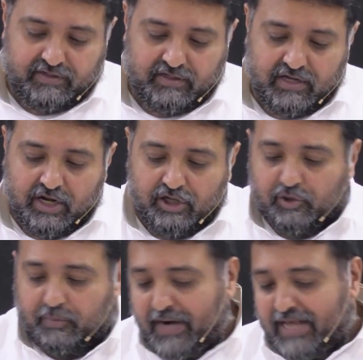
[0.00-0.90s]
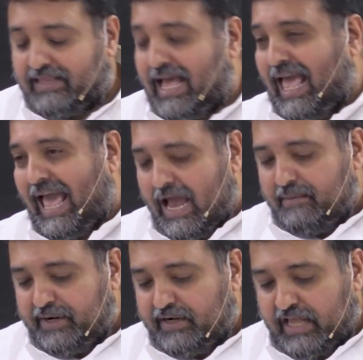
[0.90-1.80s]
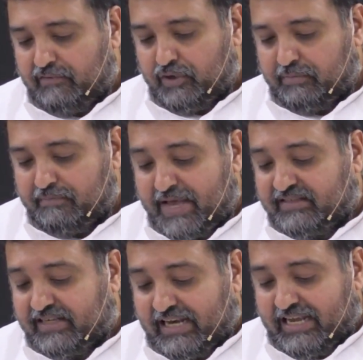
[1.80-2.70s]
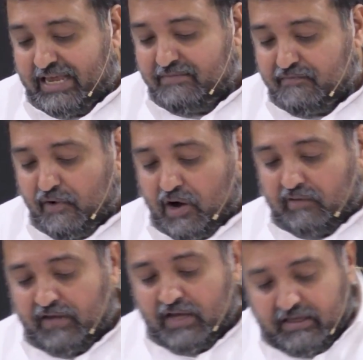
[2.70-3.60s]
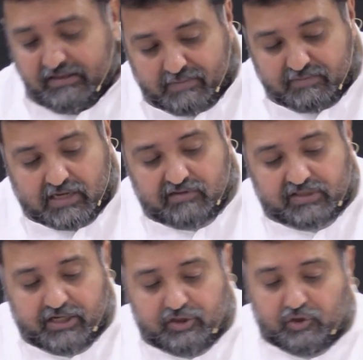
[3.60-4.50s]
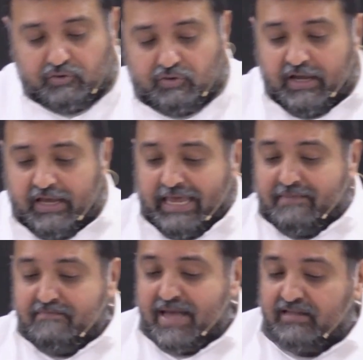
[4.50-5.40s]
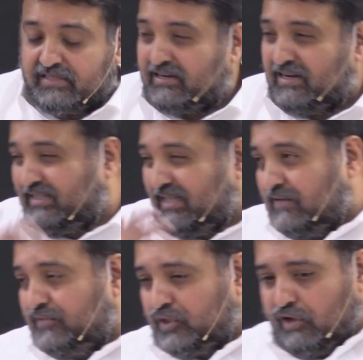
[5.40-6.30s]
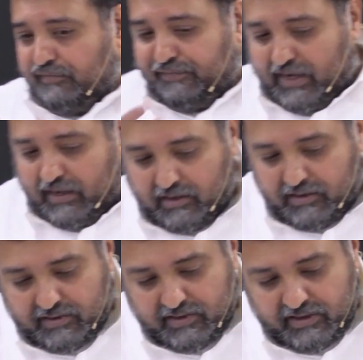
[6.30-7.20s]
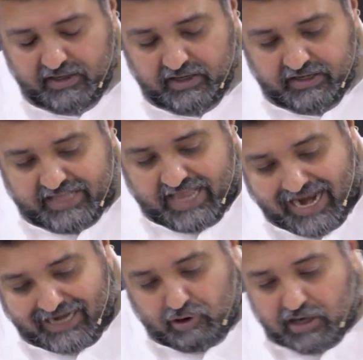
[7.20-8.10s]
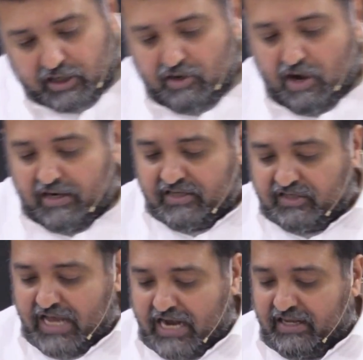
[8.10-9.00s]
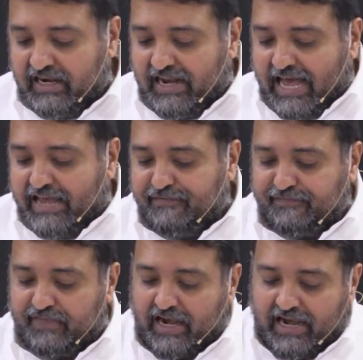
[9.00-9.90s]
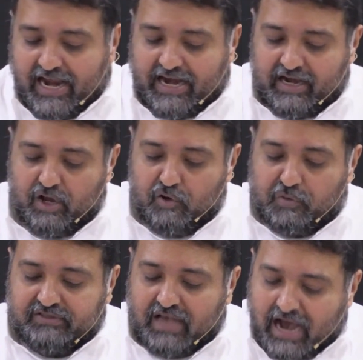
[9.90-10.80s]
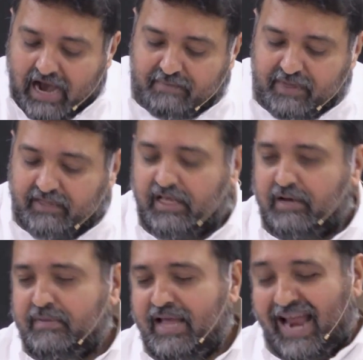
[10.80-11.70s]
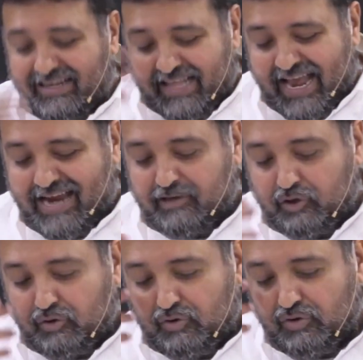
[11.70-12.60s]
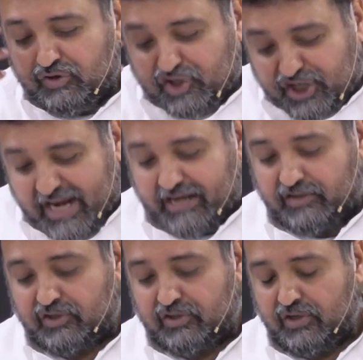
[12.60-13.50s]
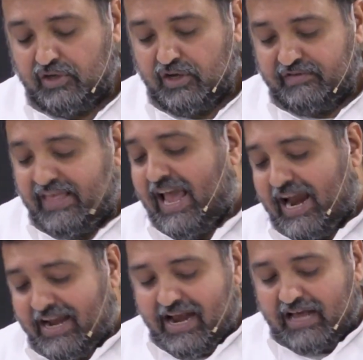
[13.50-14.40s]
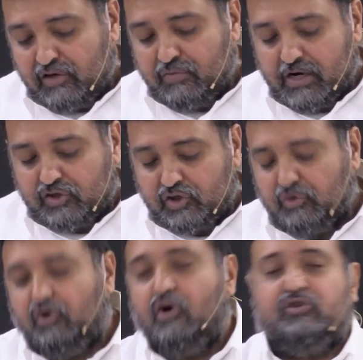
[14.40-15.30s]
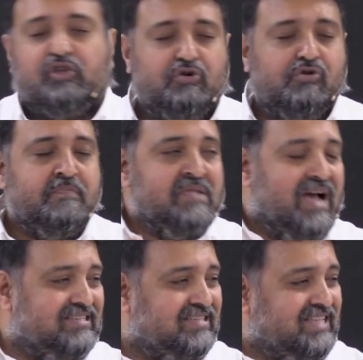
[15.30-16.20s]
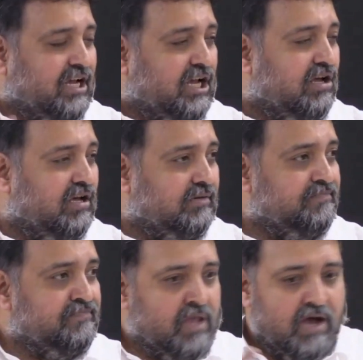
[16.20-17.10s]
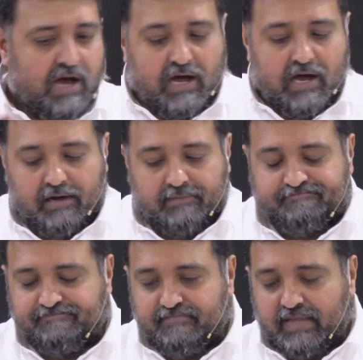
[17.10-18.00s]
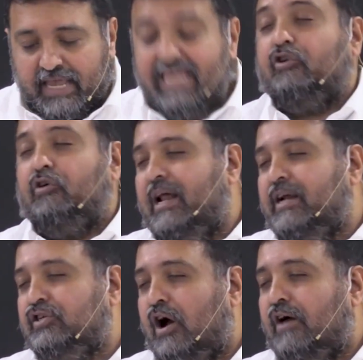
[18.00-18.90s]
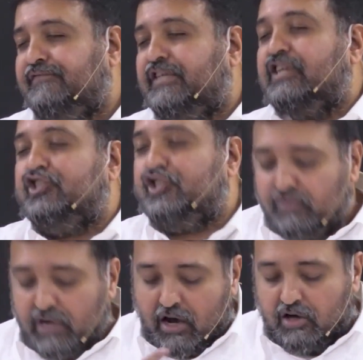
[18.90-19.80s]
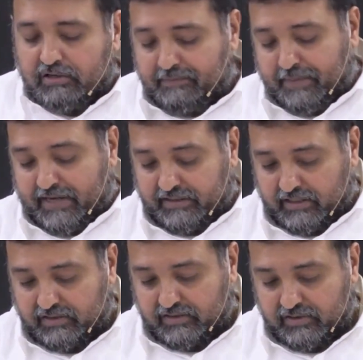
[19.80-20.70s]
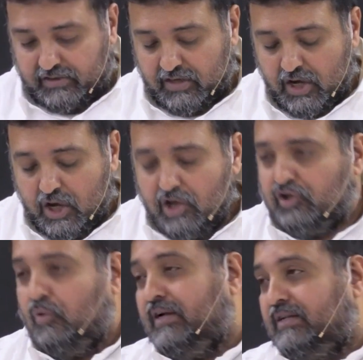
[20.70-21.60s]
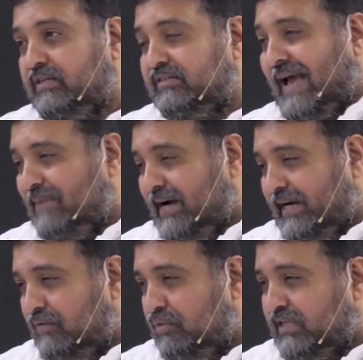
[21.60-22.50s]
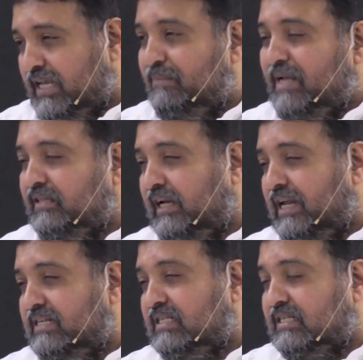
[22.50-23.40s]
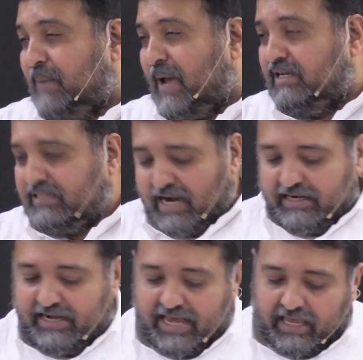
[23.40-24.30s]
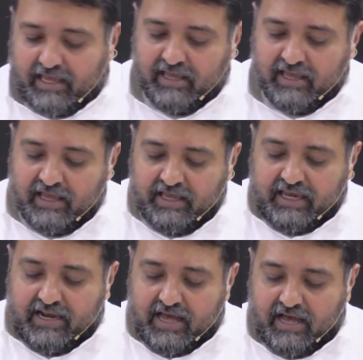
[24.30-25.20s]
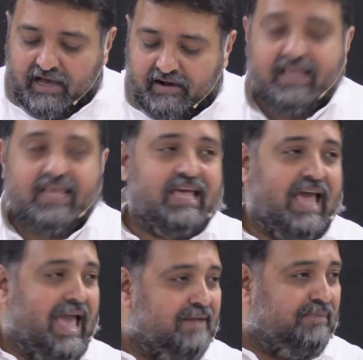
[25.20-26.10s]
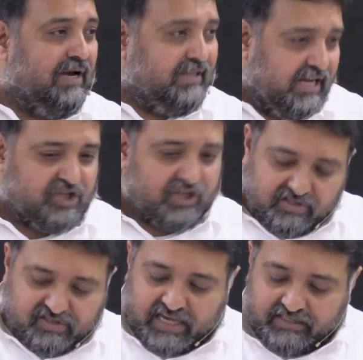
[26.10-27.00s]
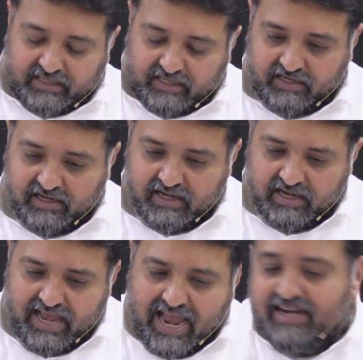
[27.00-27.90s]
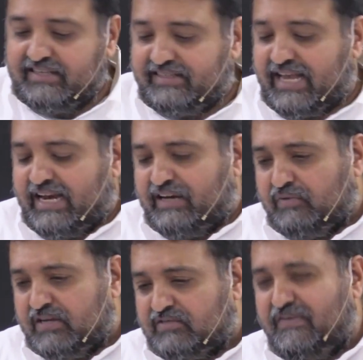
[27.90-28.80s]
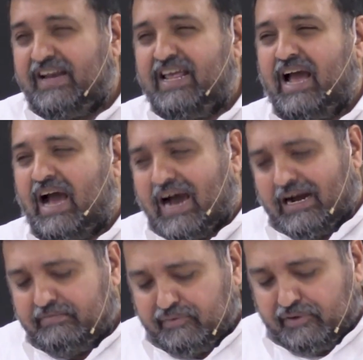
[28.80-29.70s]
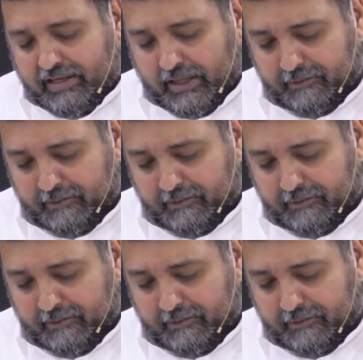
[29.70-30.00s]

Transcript: To break the habit, they would basically involve themselves into immense reserves of will. They had to acknowledge that the life they led was harming them, and they had to change. They had, in other words, to go through a secular equivalent of teshuva or repentance. So what this rabbi did was he basically spent a day in a rehabilitation center, and he said it was very heartbreaking.